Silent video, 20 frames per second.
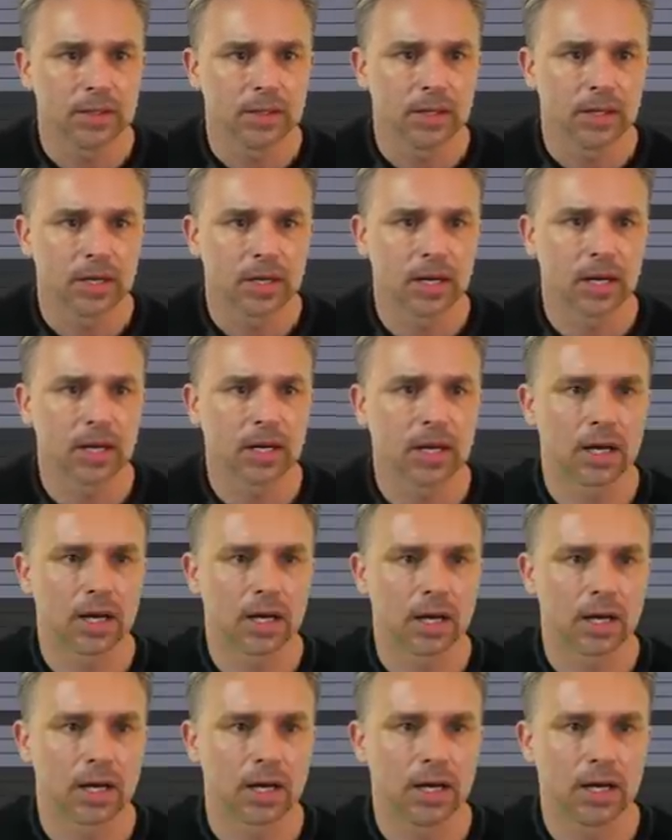
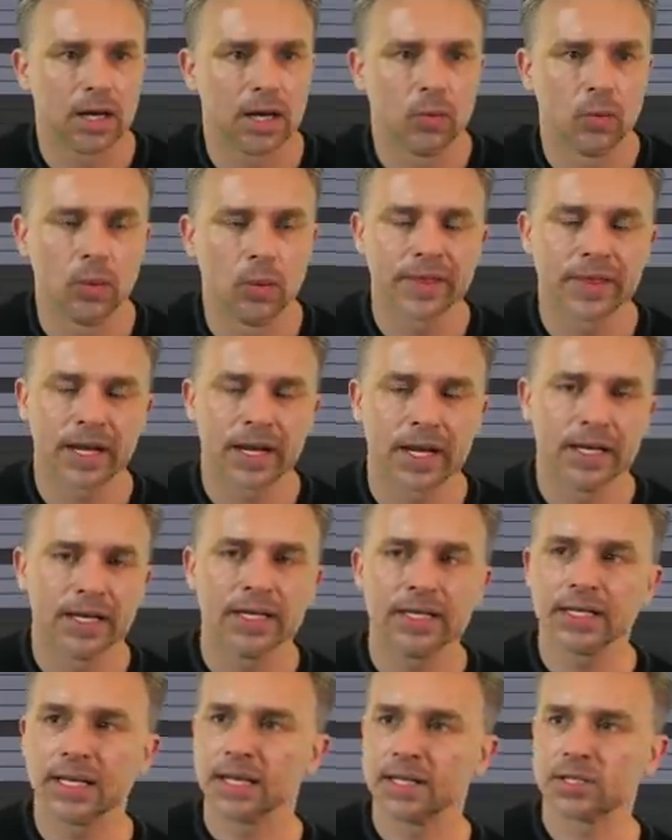Uh, one thing I
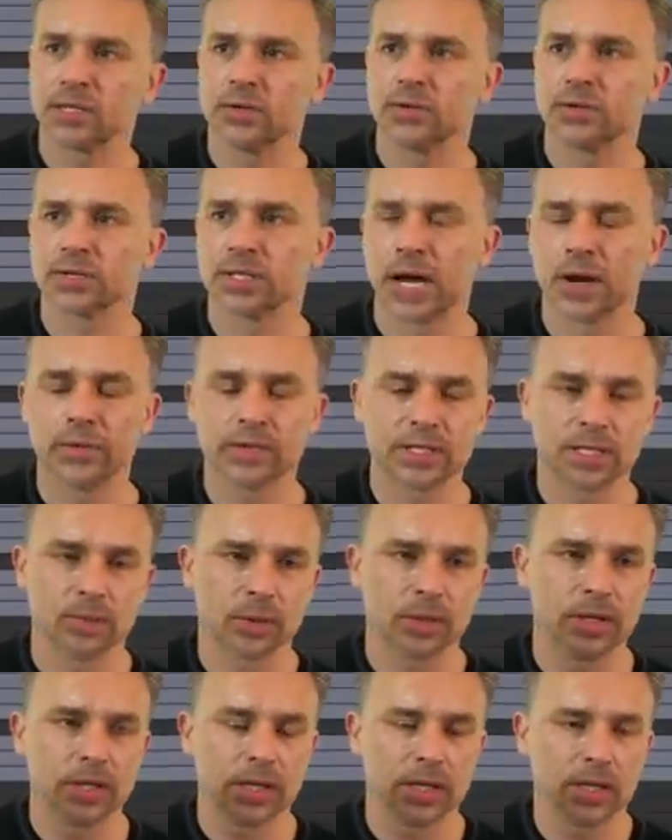didn't get to is I would
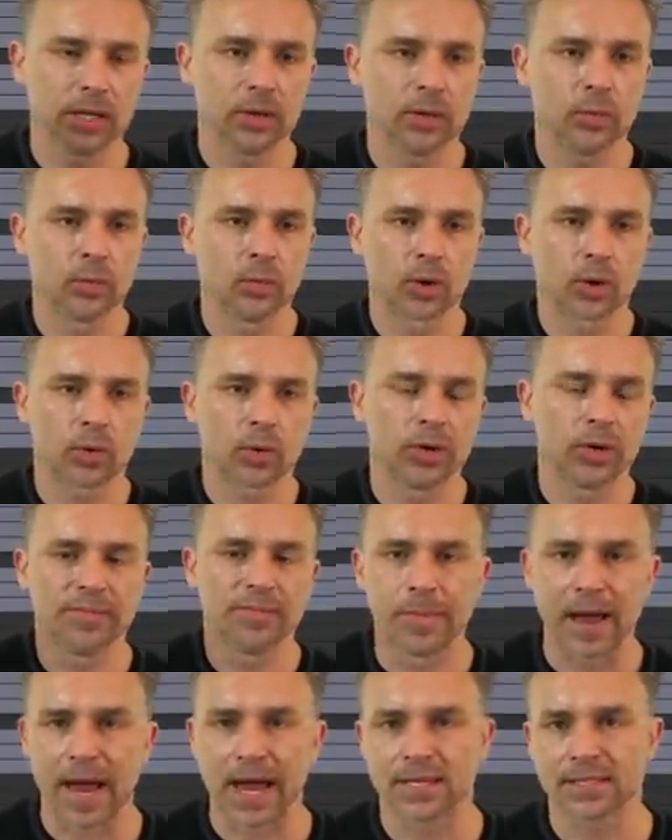typically work with
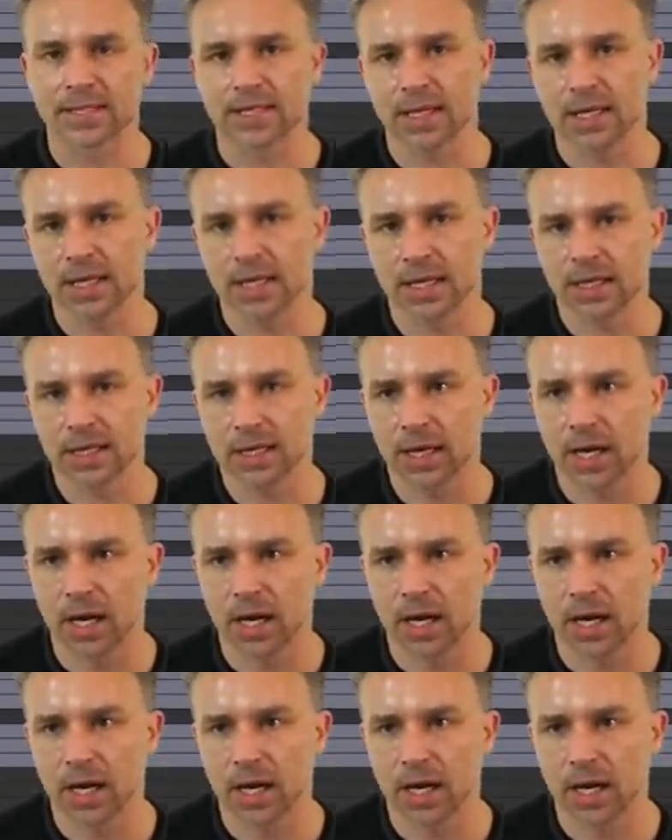masking.